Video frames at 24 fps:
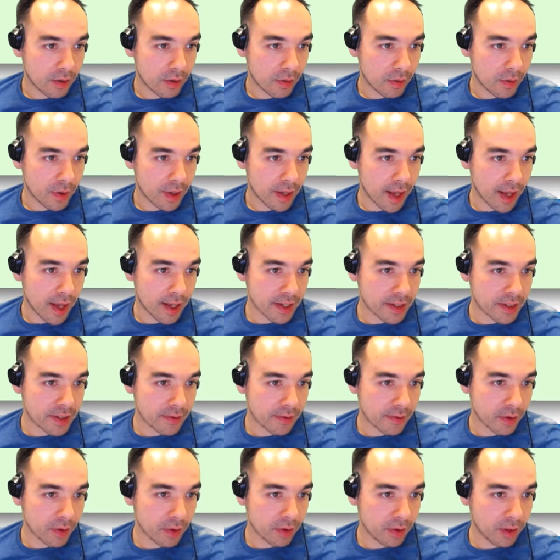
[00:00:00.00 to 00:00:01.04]
we ask
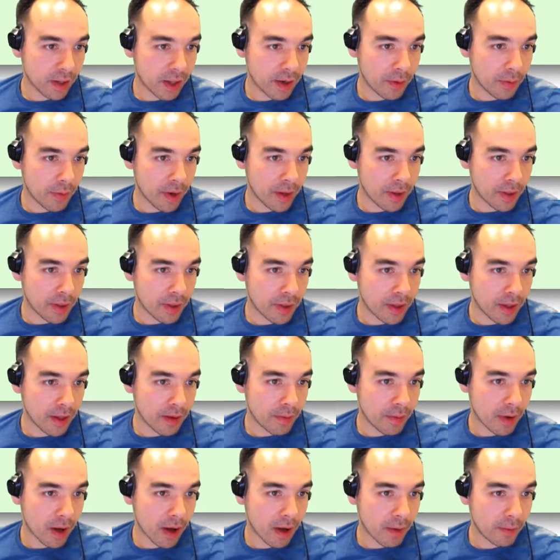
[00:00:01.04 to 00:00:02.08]
for a lightweight
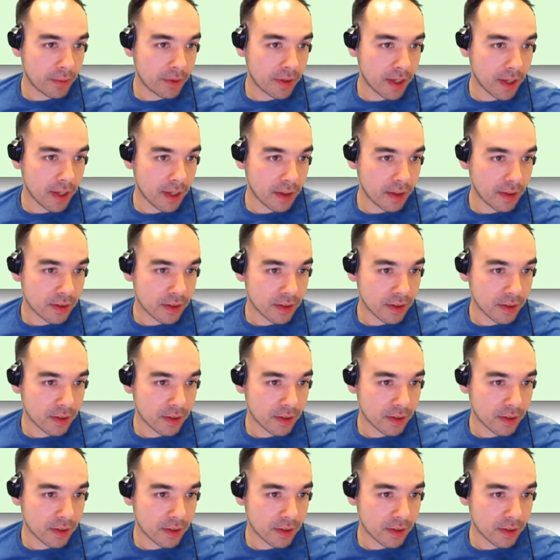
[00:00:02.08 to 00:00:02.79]
theme update.